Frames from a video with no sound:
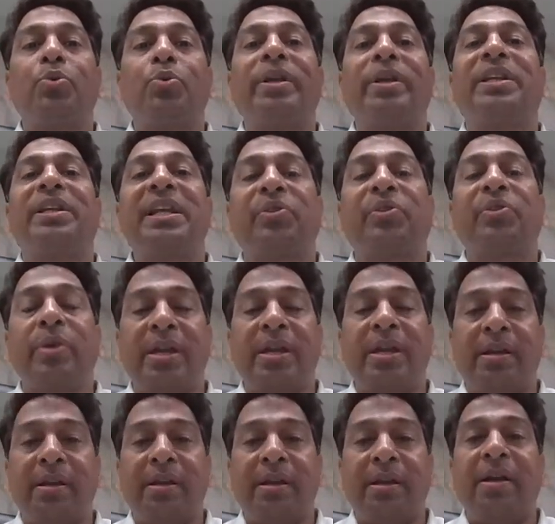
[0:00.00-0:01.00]

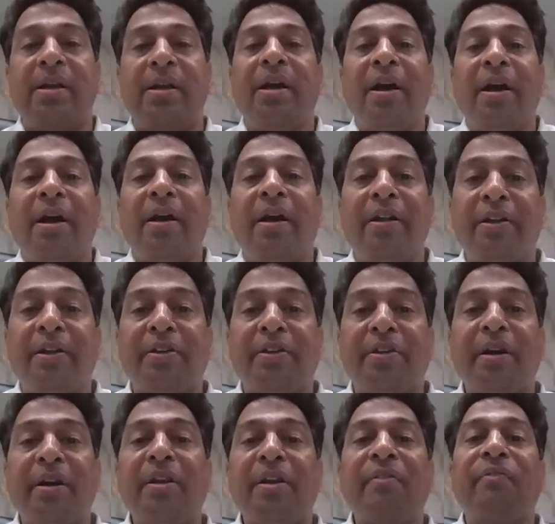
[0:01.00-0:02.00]
23,
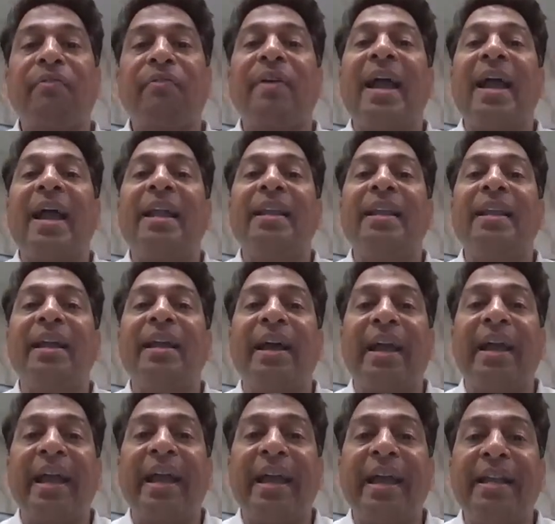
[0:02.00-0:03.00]
return filed
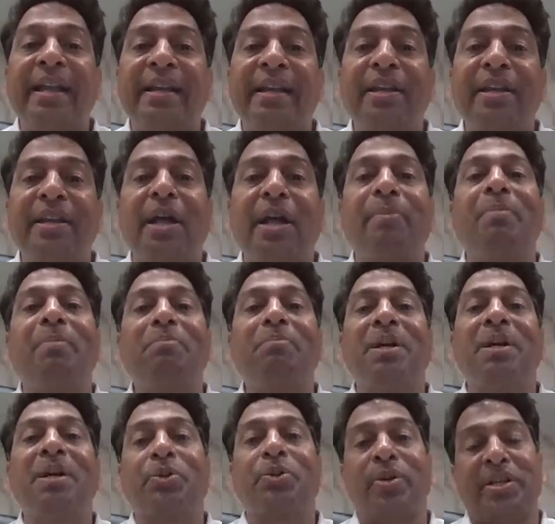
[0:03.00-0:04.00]
in
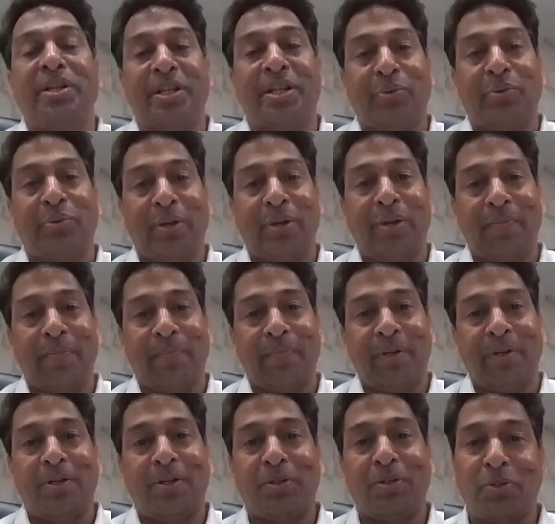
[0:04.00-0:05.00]
November 23.
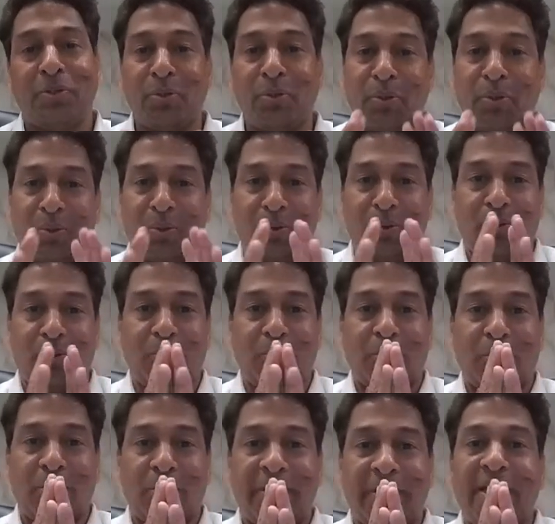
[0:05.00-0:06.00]
So
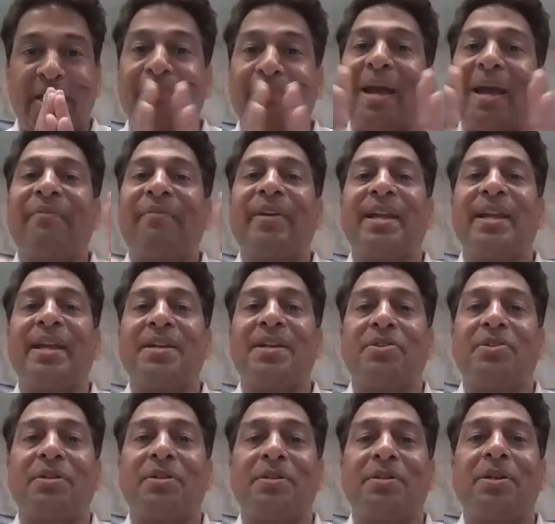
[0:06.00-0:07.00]
there's a
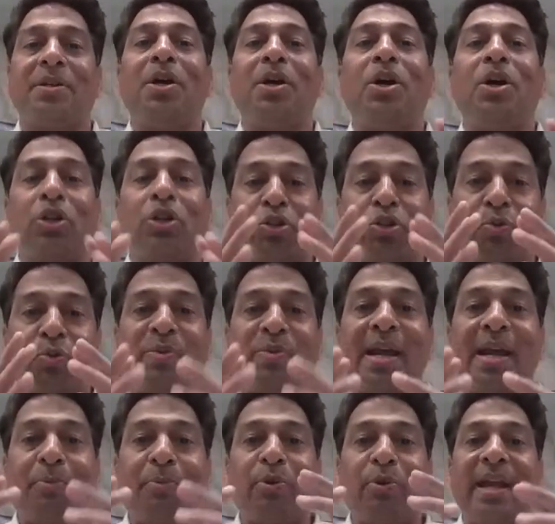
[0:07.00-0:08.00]
bifurcation. So we
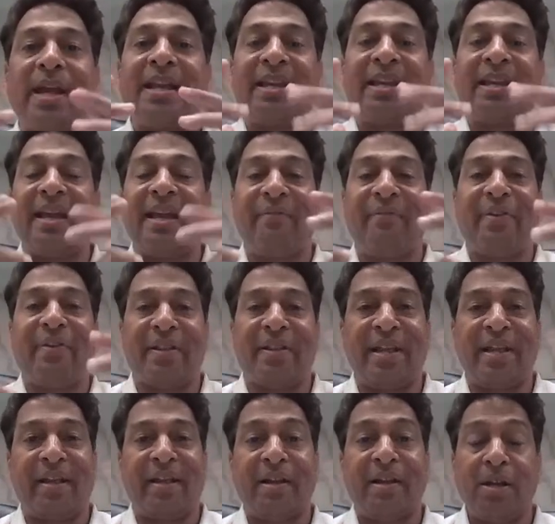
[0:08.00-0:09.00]
have to get
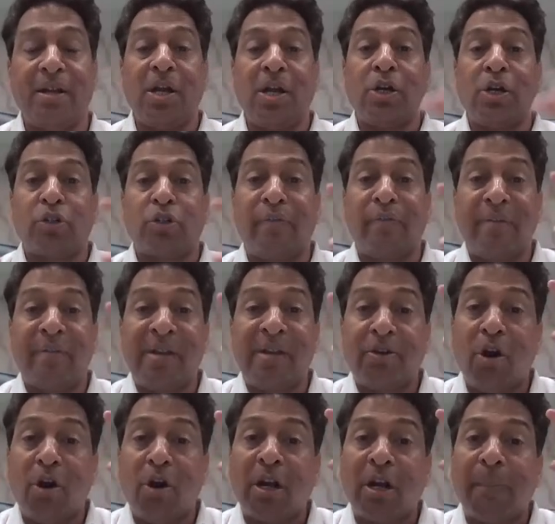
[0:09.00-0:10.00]
everything. So when we
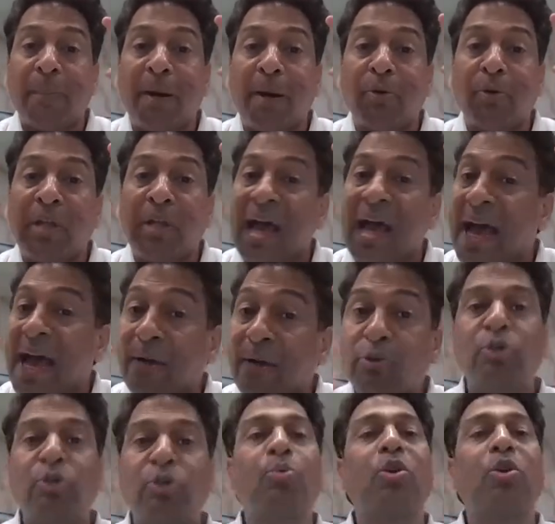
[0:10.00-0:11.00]
talk about
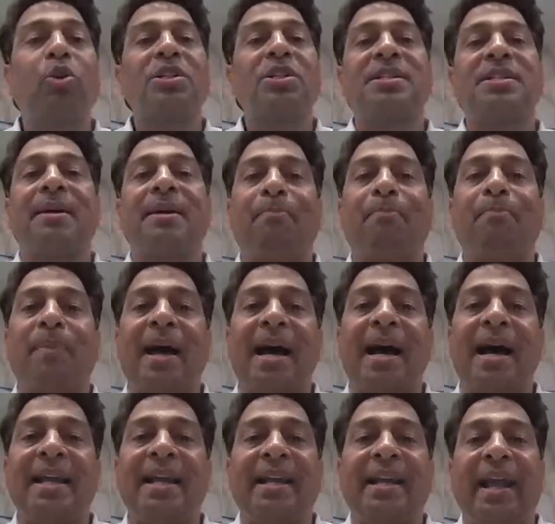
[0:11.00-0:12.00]
outward
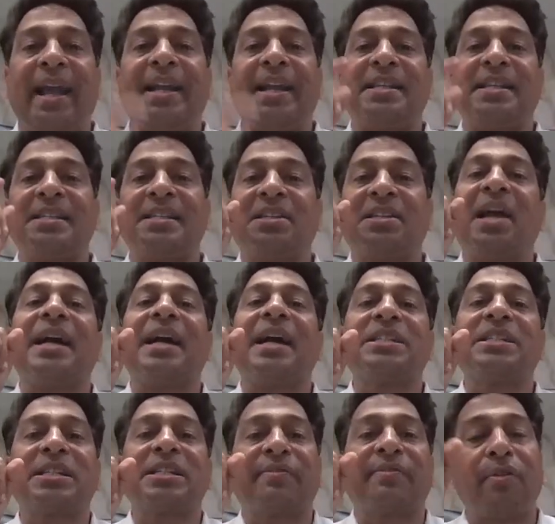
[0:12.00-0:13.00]
supply, it
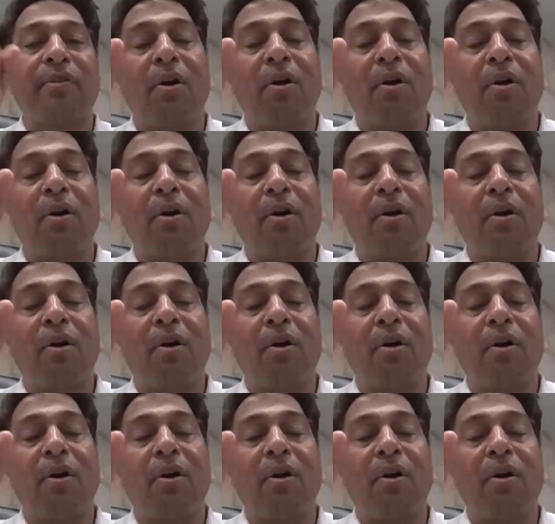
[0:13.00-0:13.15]
starts